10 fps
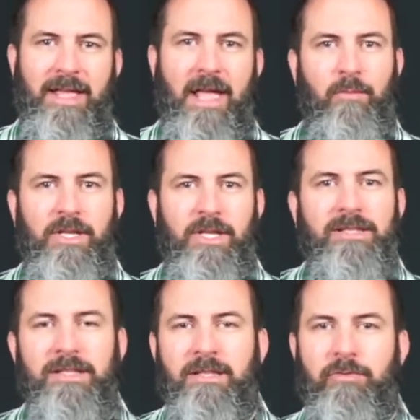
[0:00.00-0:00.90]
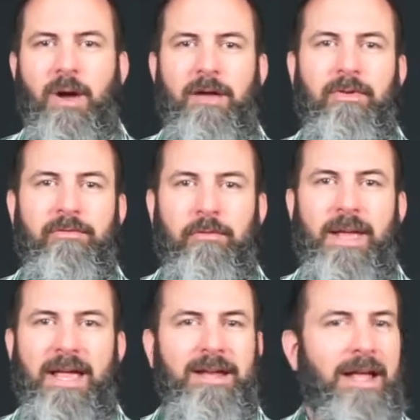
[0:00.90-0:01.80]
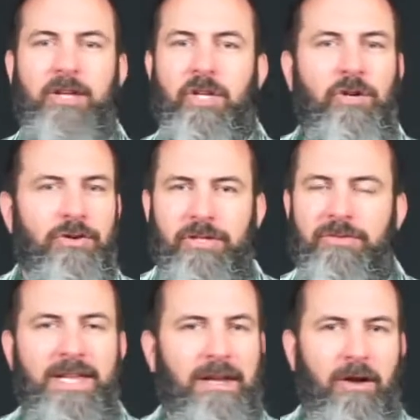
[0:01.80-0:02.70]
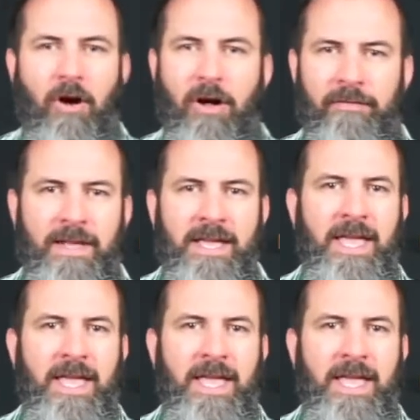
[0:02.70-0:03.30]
and when you get to the dry riverbed, I encourage you, get off